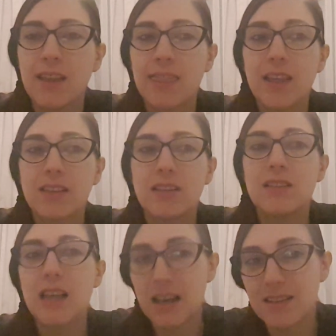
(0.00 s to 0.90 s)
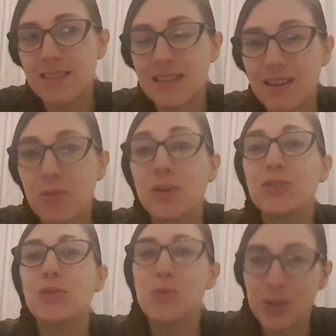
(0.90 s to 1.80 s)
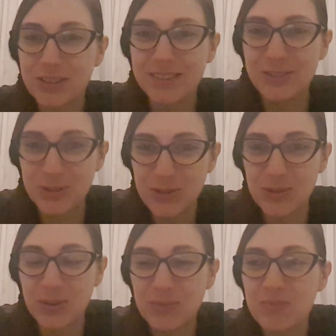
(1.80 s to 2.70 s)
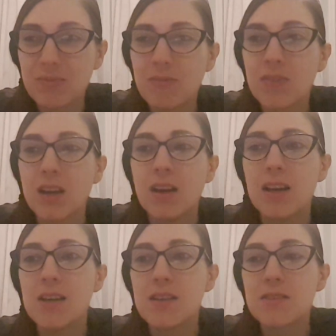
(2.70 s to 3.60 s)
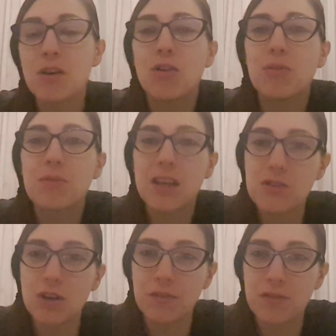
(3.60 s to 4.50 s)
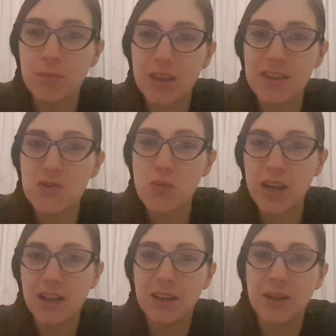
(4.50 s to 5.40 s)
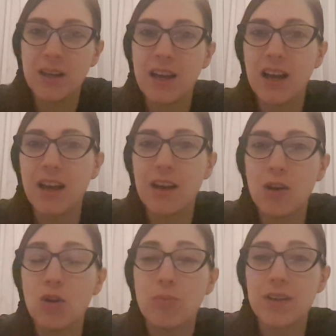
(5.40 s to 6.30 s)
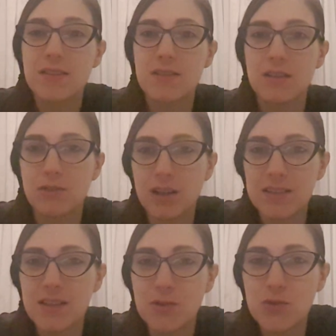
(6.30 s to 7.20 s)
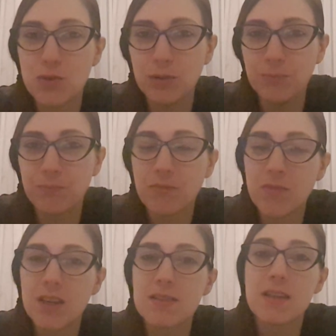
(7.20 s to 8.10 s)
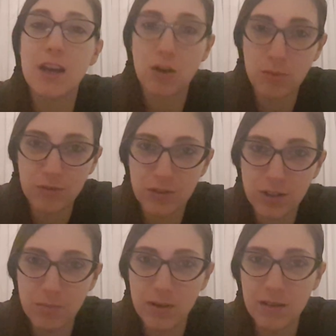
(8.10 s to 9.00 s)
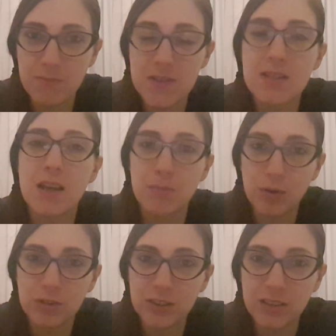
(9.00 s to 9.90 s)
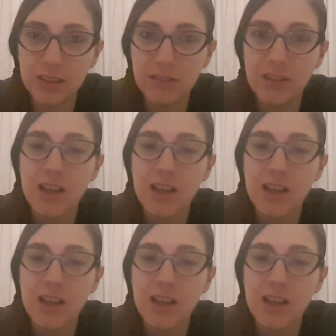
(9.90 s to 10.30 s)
that it does what you want it to do. So that's all from me this week. I hope I'll see you soon. Stay comfortable, stay positive,